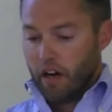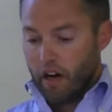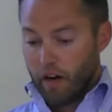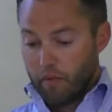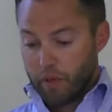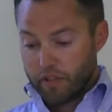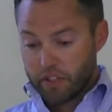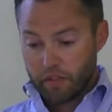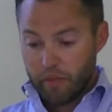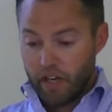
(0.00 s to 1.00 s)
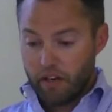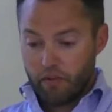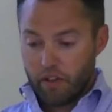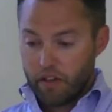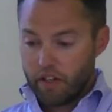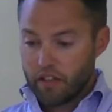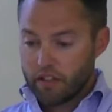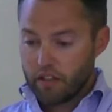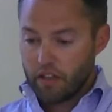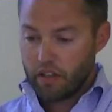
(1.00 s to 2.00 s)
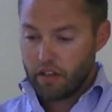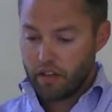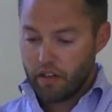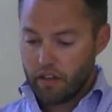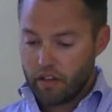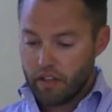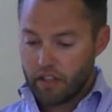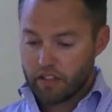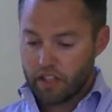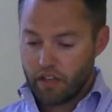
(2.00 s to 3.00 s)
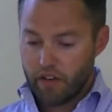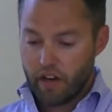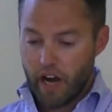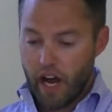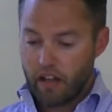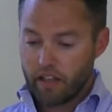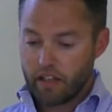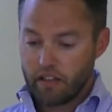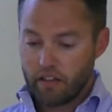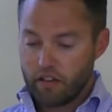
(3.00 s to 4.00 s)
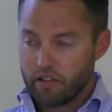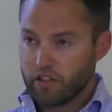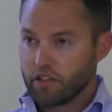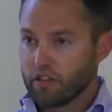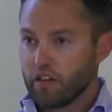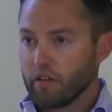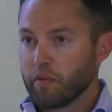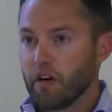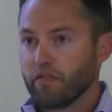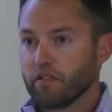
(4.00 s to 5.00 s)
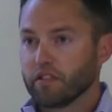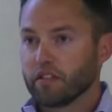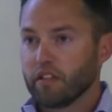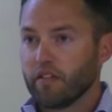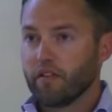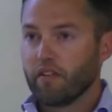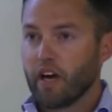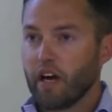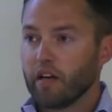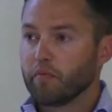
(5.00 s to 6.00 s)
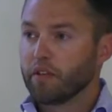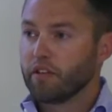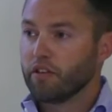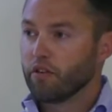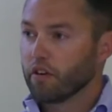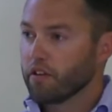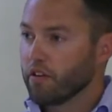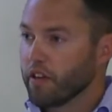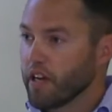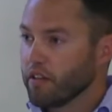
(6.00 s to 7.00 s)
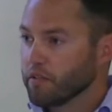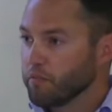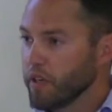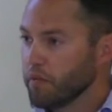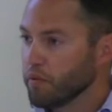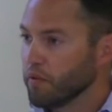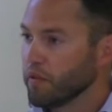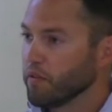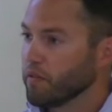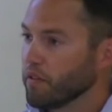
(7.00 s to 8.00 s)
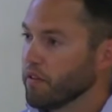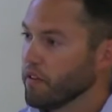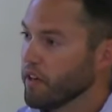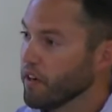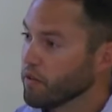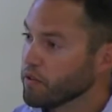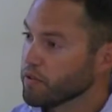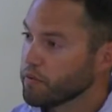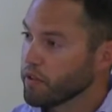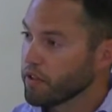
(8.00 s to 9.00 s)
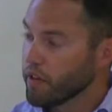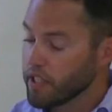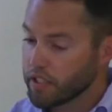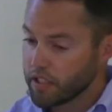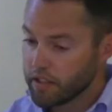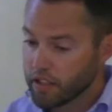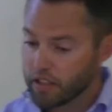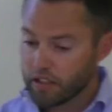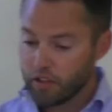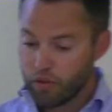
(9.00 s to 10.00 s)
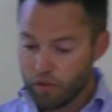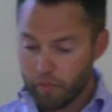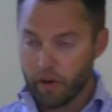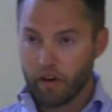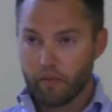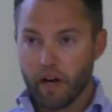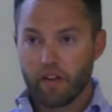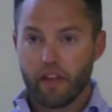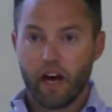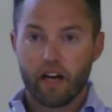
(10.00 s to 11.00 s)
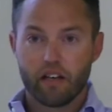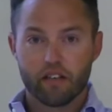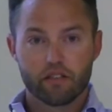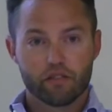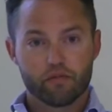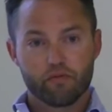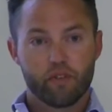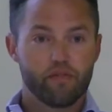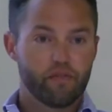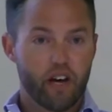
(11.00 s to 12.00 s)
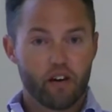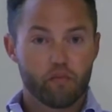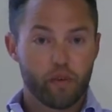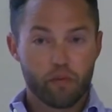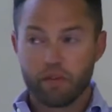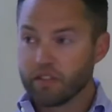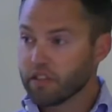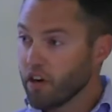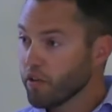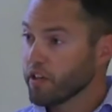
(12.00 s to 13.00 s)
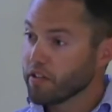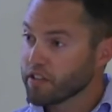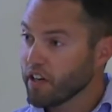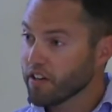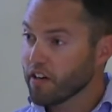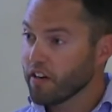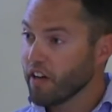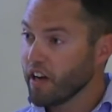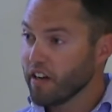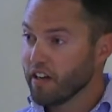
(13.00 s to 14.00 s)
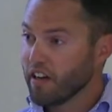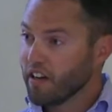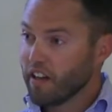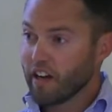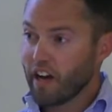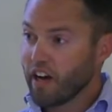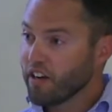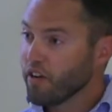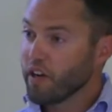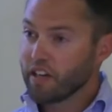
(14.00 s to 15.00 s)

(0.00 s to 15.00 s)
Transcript: participated, in the Accelerator Alley in the largest startup conference that they've ever had up in New York, 30,000 people that were there, which was pretty crazy. The cool part about that is we found people that said, "Oh, you're in South Carolina?" Like, I had no